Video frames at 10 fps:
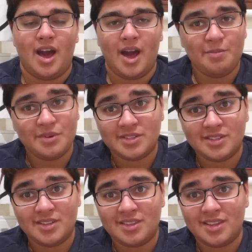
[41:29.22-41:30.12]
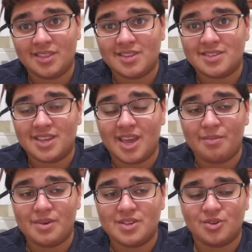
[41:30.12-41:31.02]
I personally think this
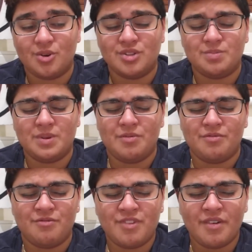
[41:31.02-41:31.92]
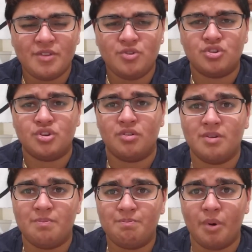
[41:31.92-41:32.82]
game is going to be
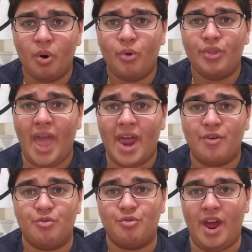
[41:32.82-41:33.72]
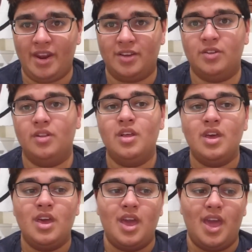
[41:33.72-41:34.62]
revolutionary, bold, and radical,
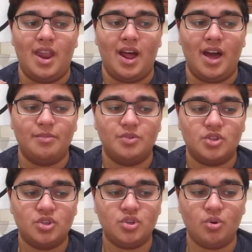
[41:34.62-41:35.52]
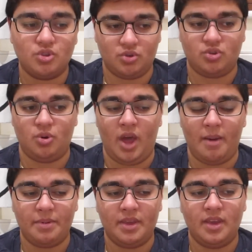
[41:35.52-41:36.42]
and I'm so
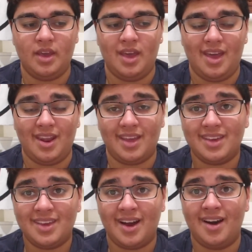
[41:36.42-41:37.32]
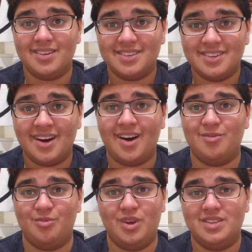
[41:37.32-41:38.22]
happy, and I
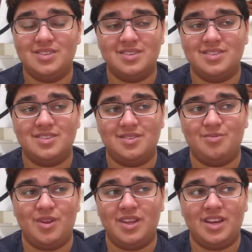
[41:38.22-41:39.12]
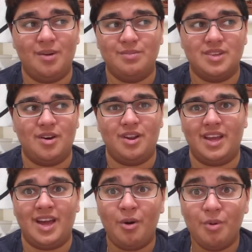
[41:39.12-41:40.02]
can't wait to when it comes out, and I
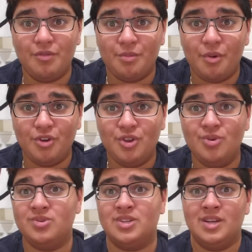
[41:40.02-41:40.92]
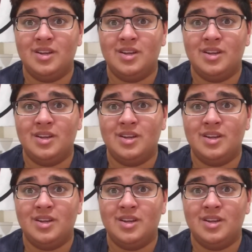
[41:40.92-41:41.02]
can't wait for more news.